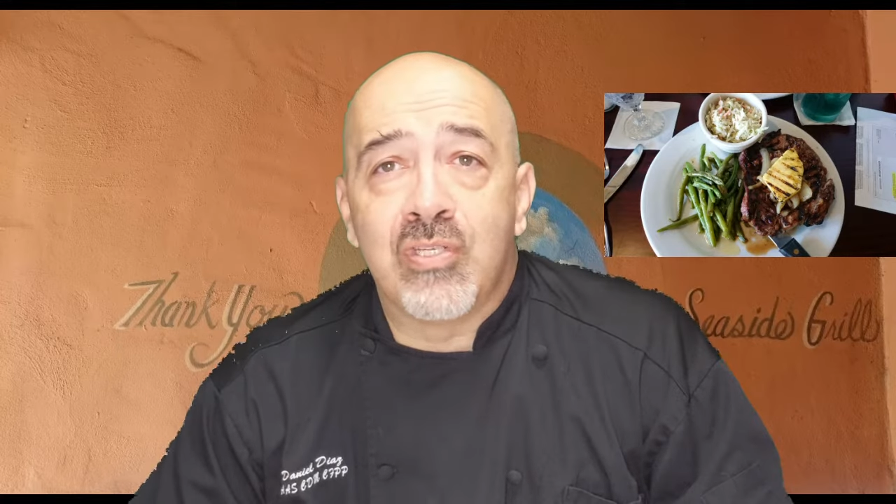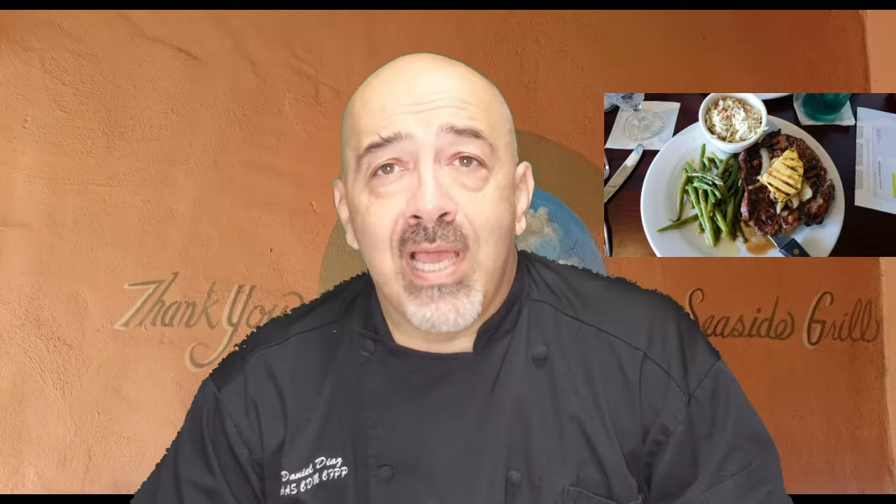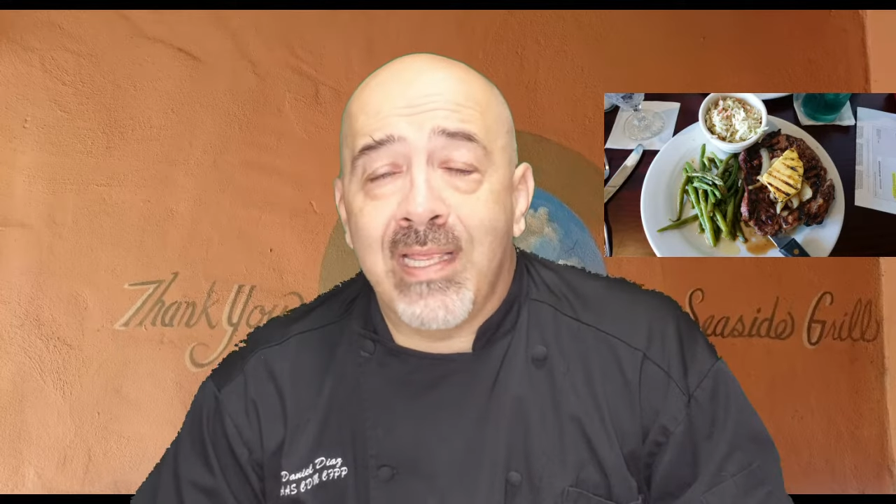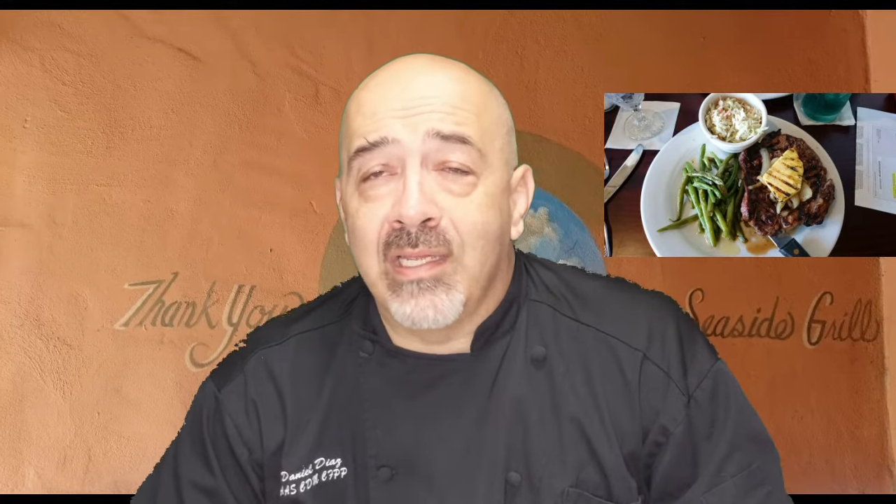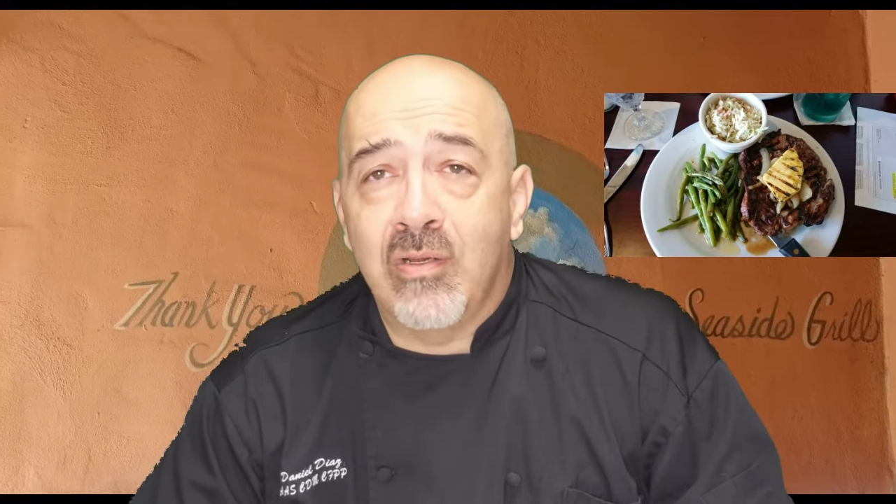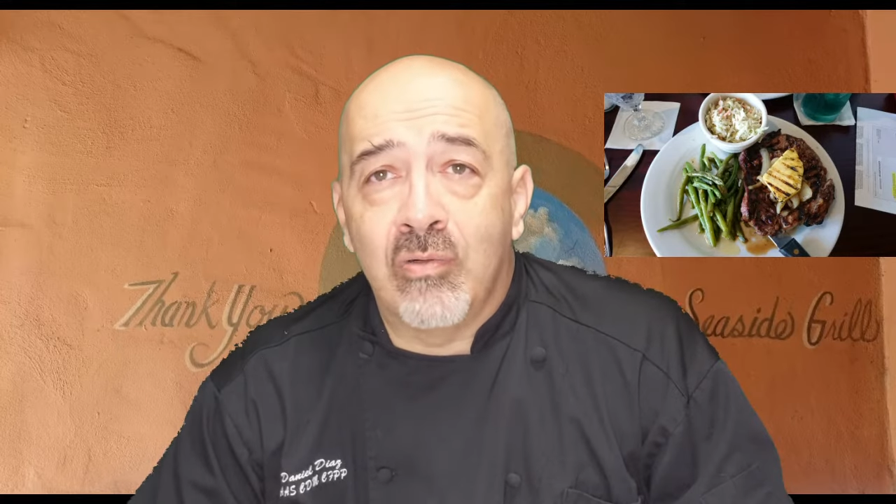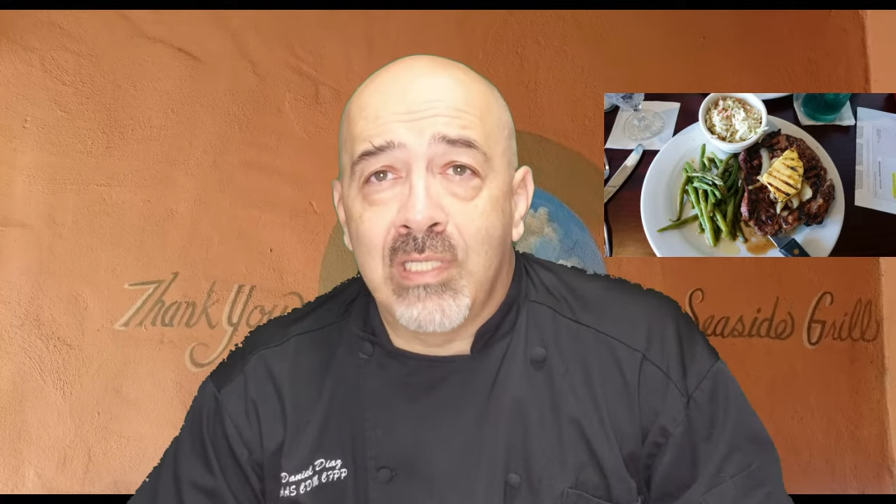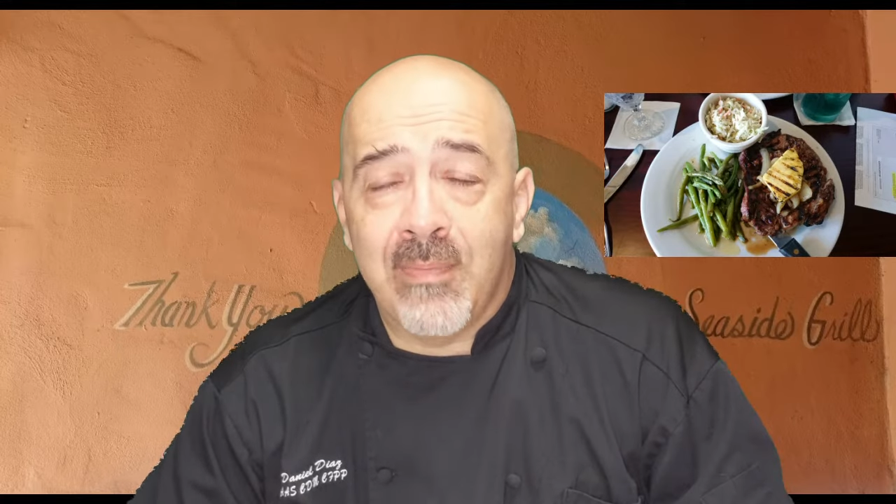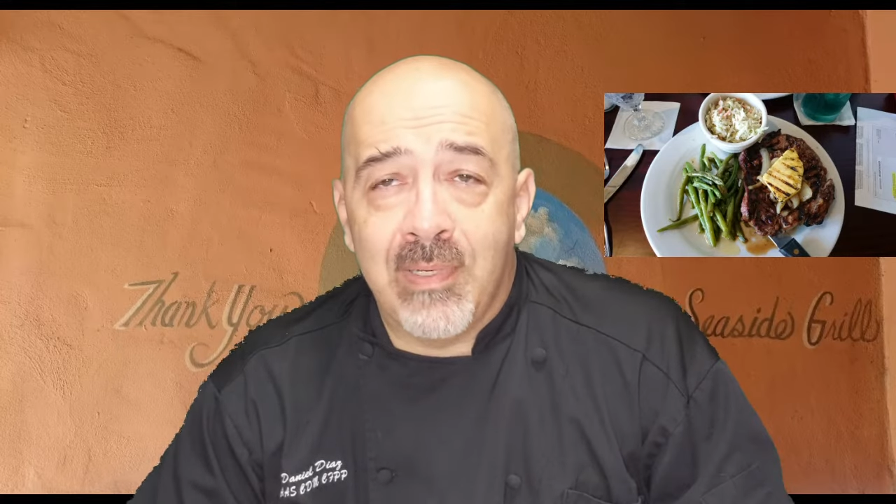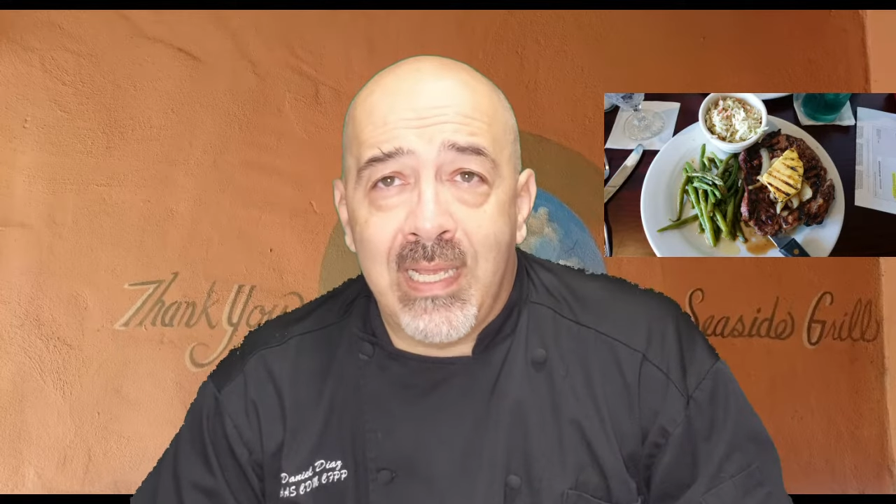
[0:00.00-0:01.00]
jack and coke
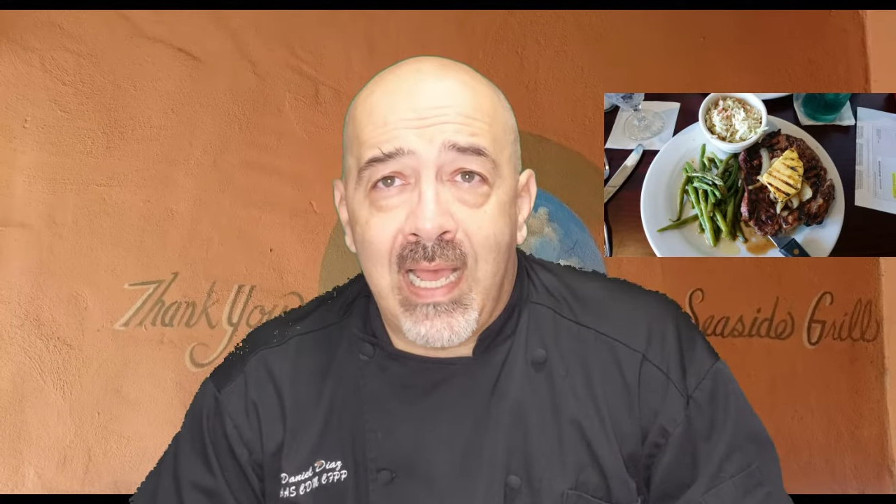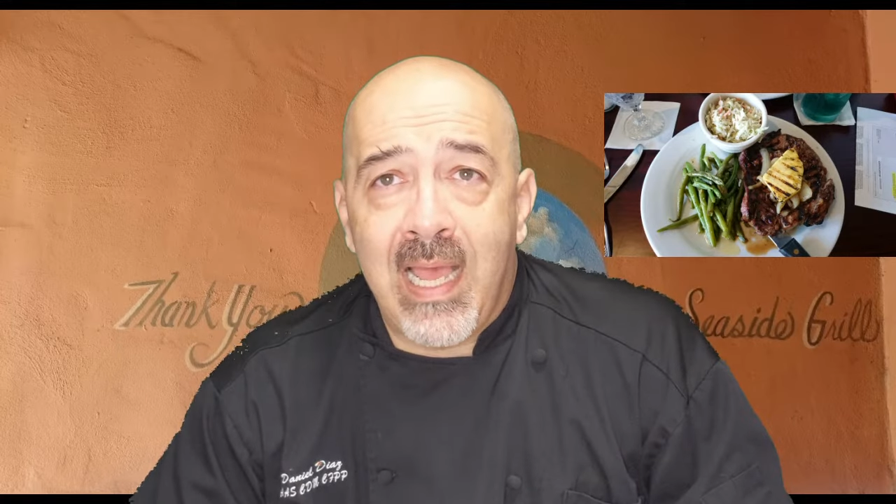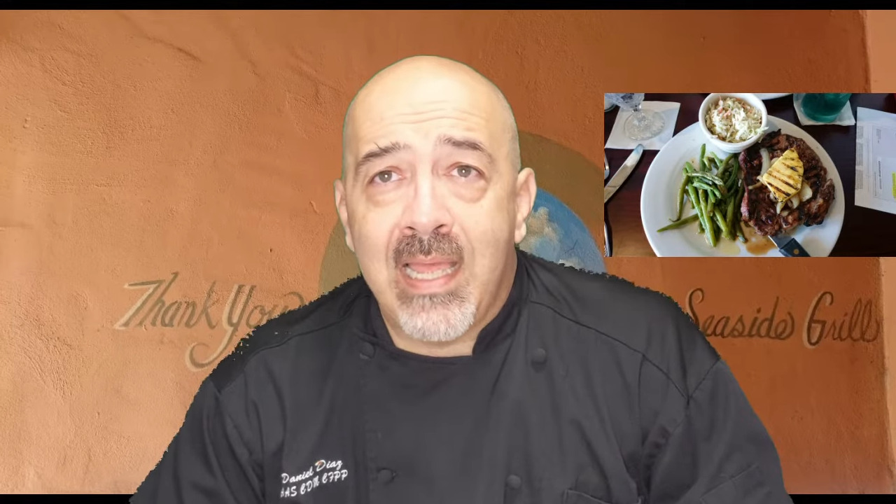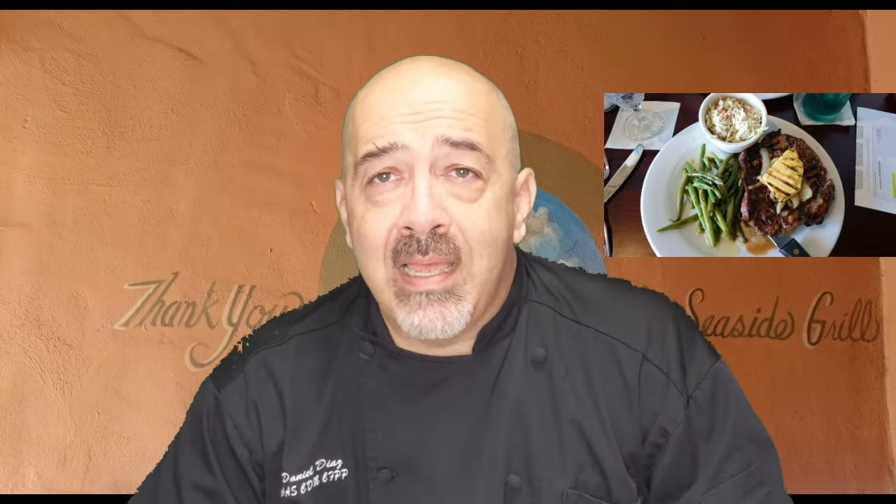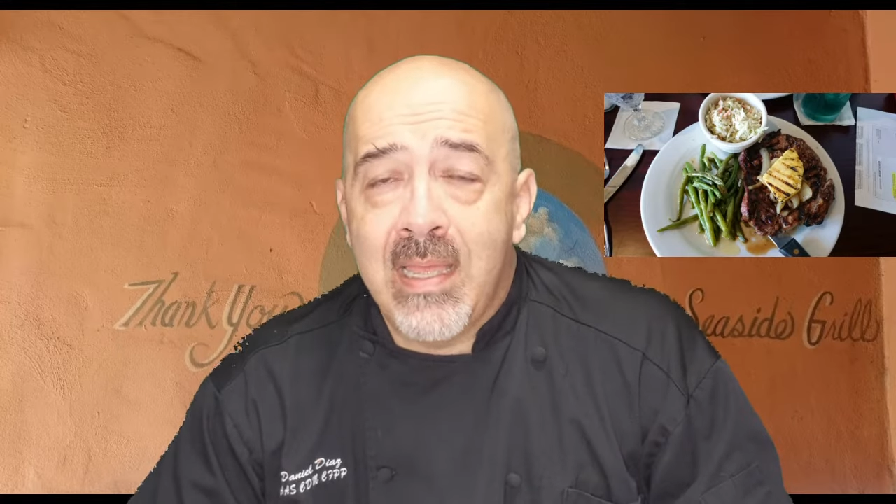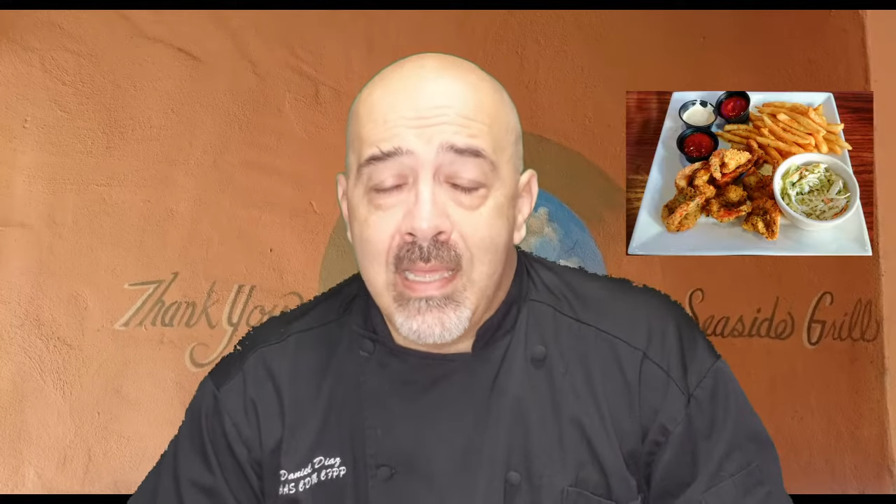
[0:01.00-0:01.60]
type of guy,